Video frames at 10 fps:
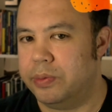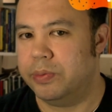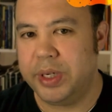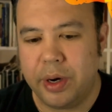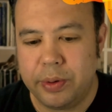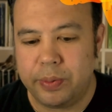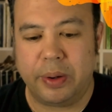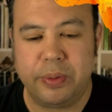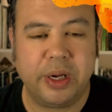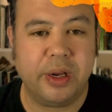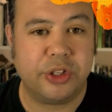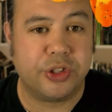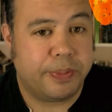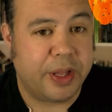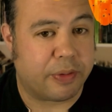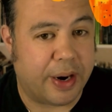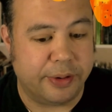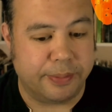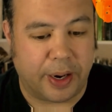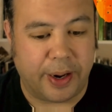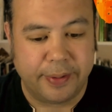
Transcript: what we should be threatened by.